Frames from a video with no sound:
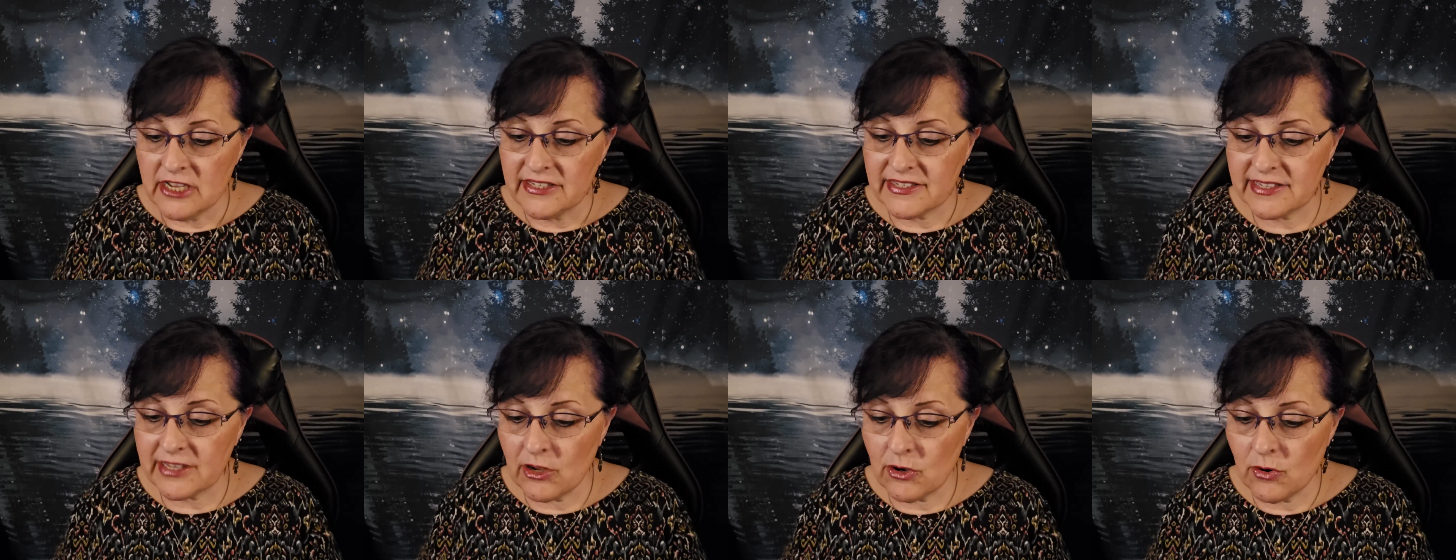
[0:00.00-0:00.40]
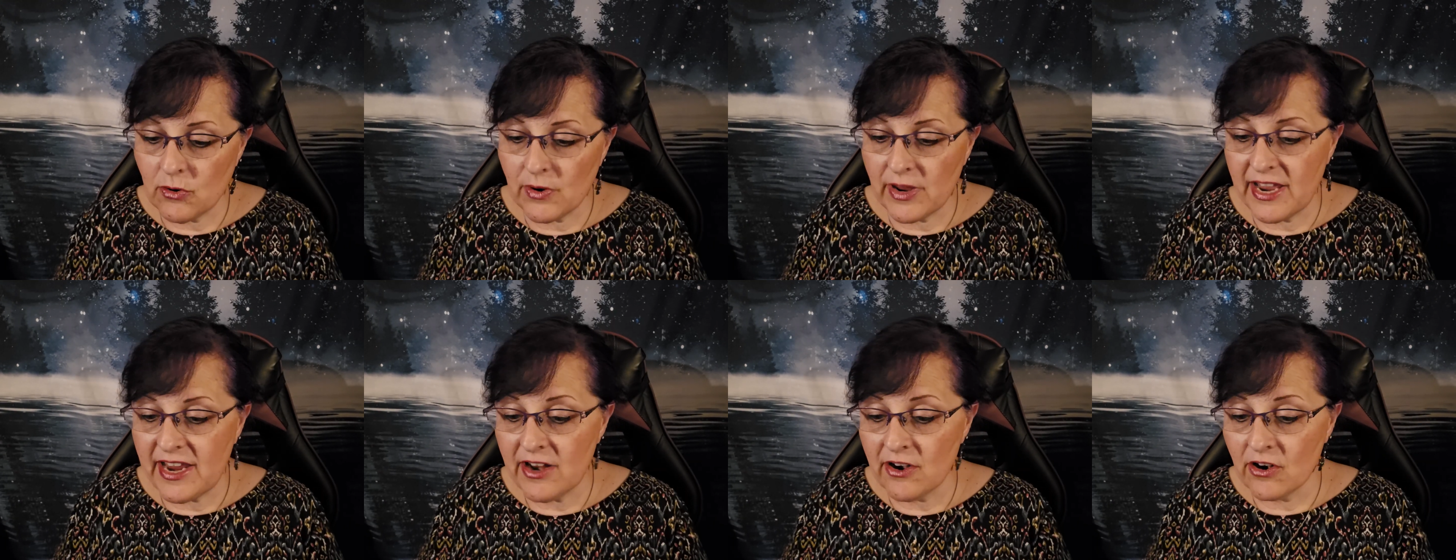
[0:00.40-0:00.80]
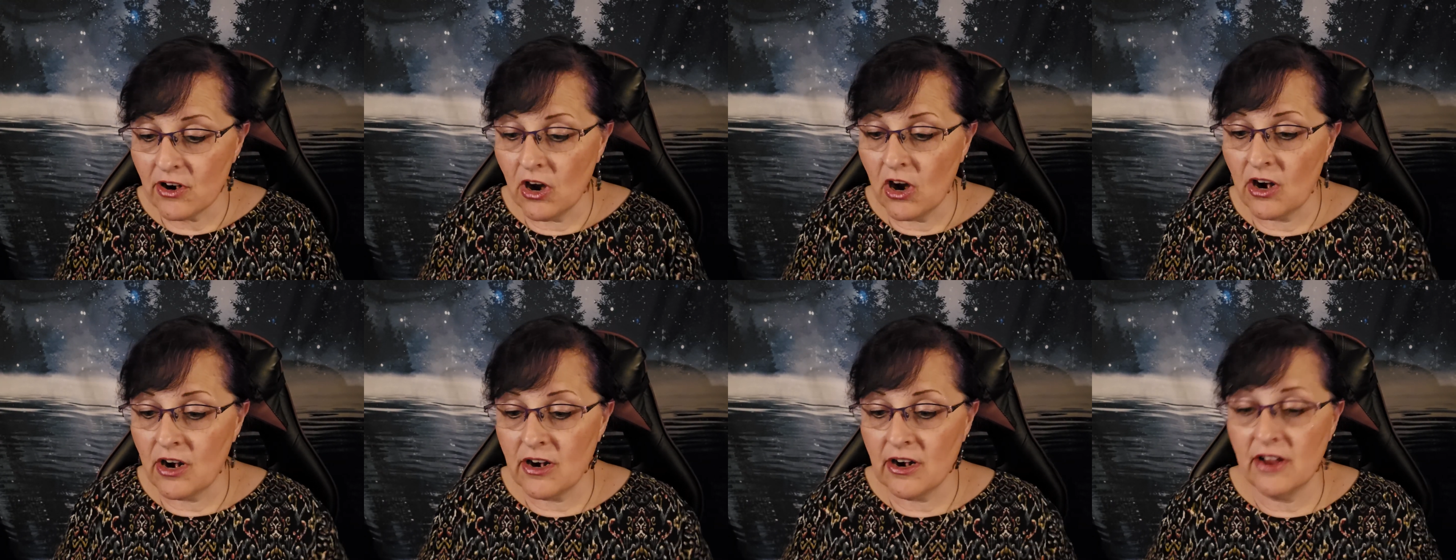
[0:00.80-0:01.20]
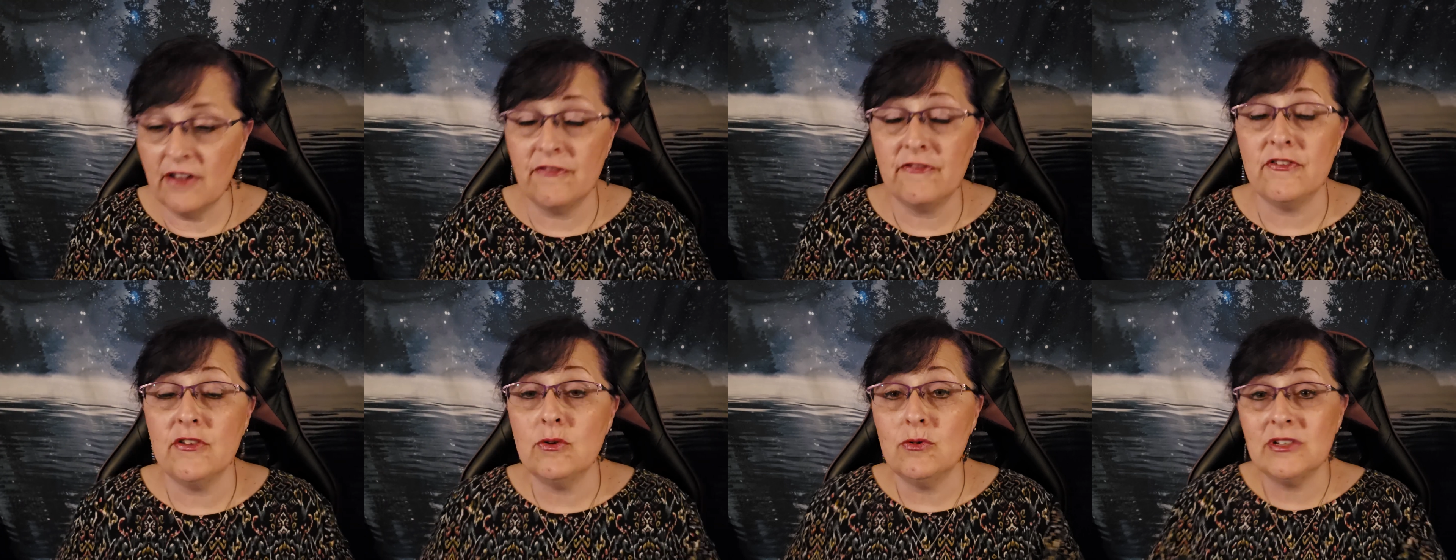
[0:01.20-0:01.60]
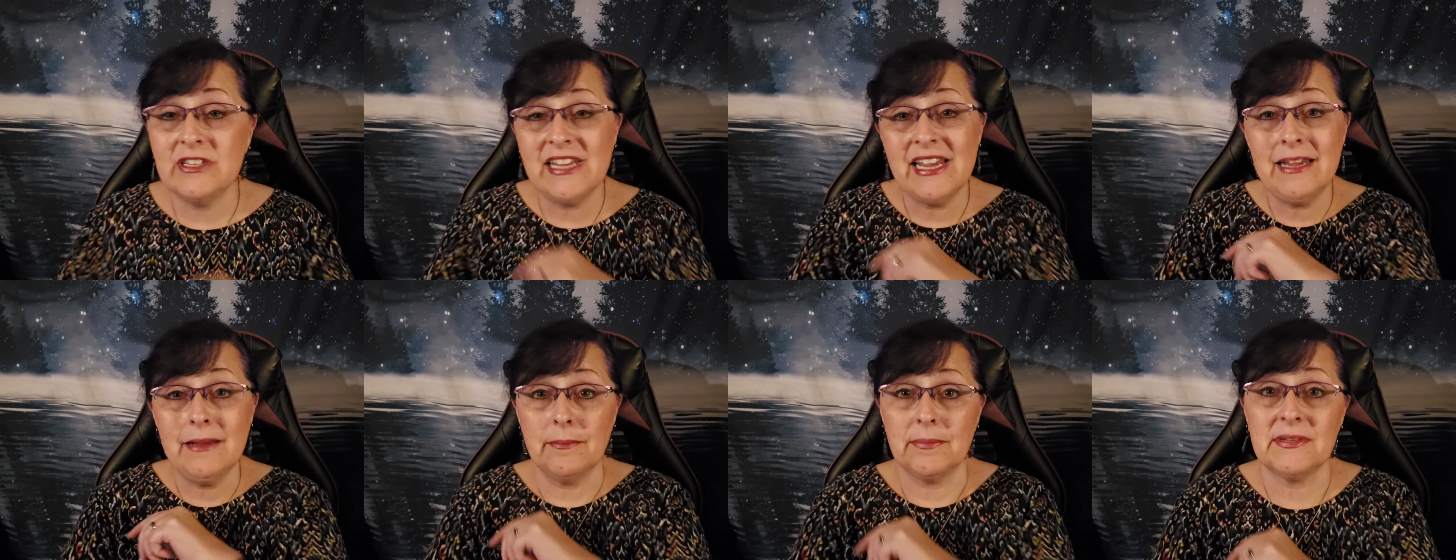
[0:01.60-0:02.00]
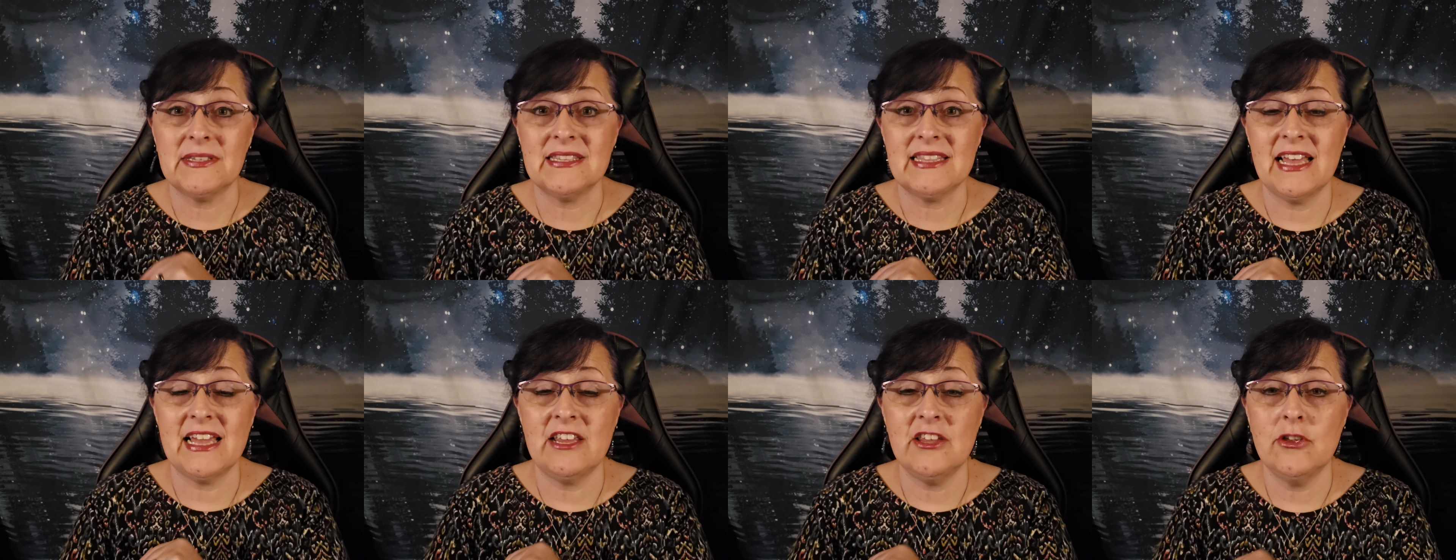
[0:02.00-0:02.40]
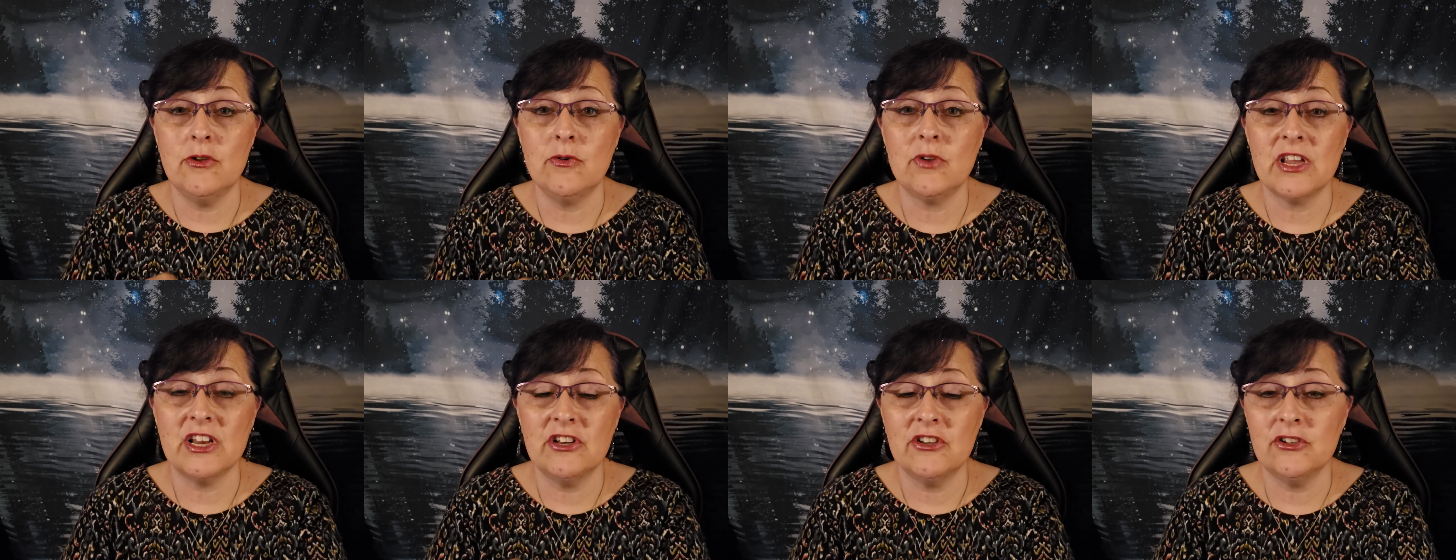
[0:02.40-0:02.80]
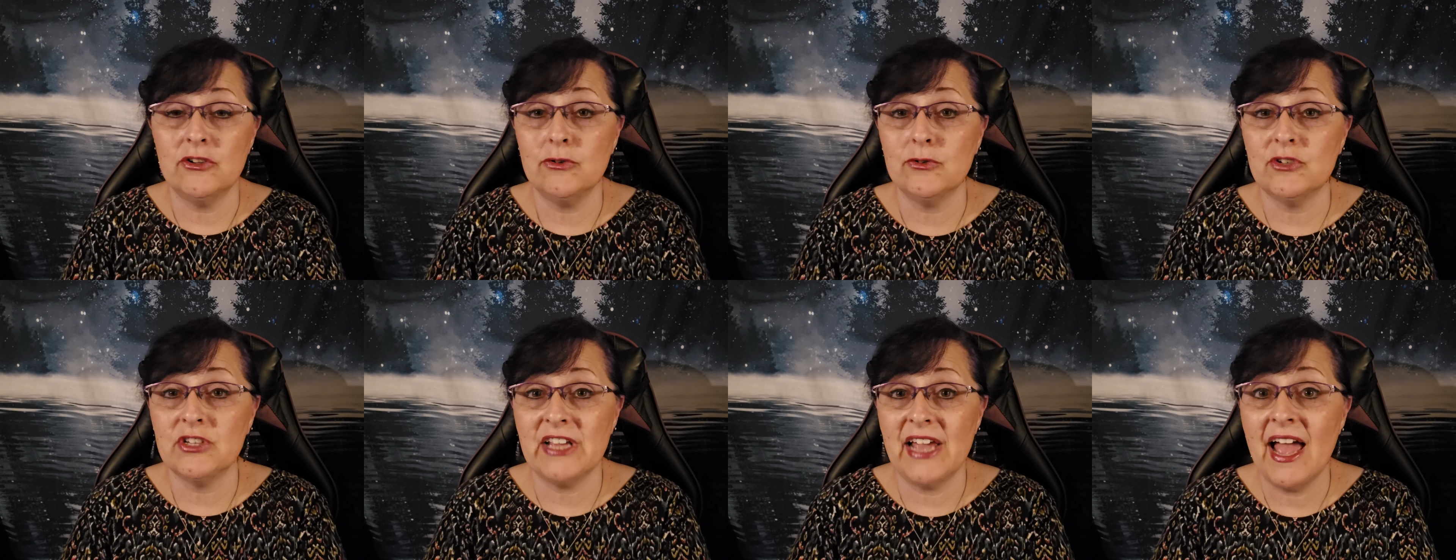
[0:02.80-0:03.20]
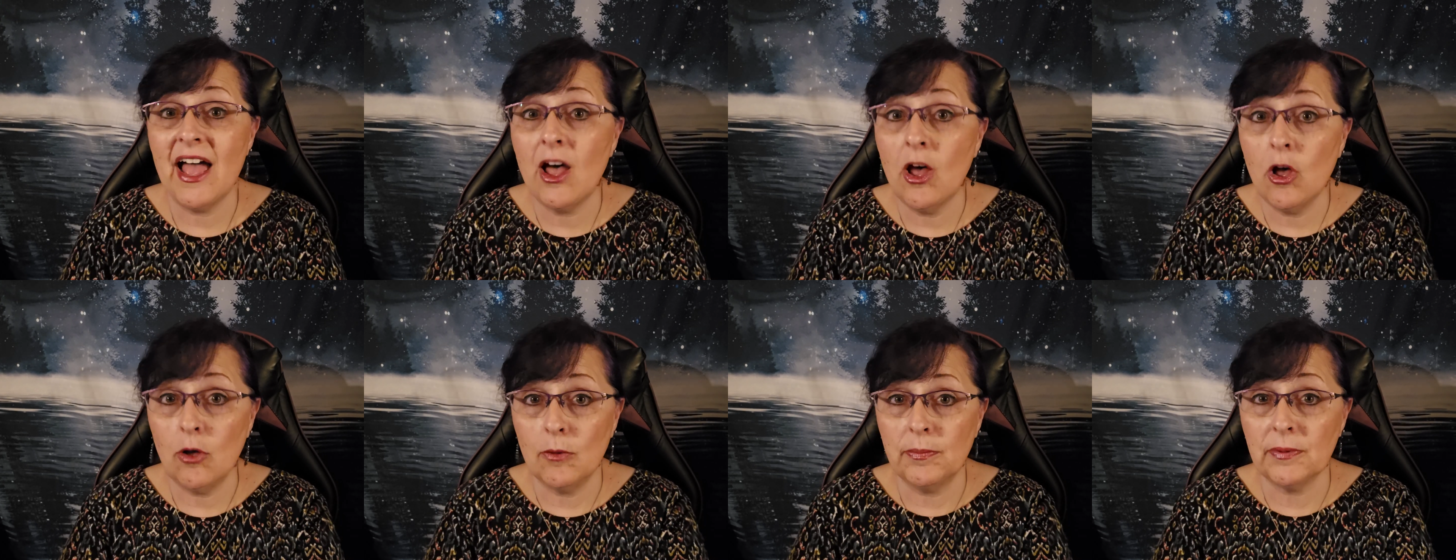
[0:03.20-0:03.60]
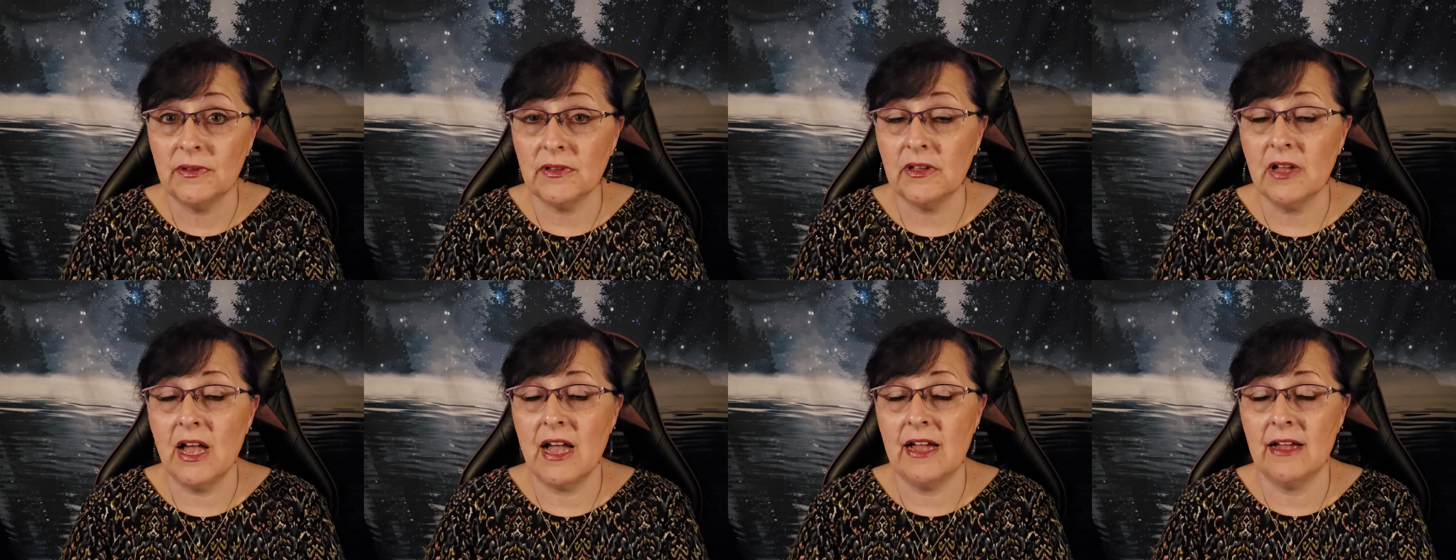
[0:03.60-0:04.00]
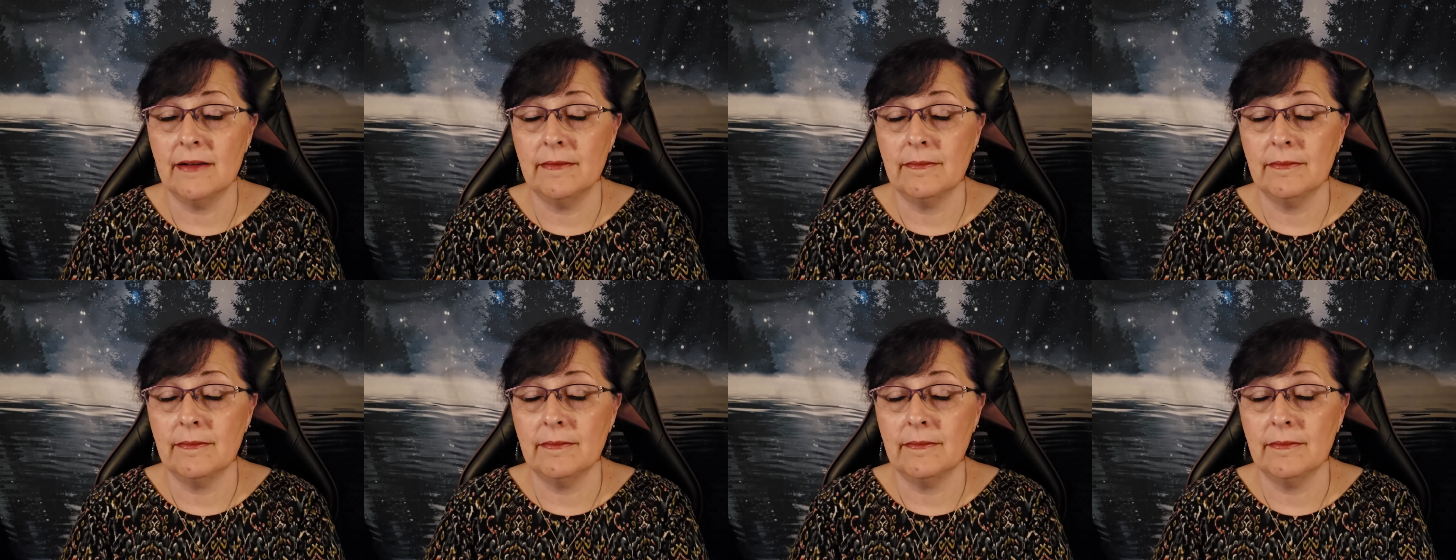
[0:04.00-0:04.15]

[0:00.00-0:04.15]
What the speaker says: So here are a few tips that you can do to help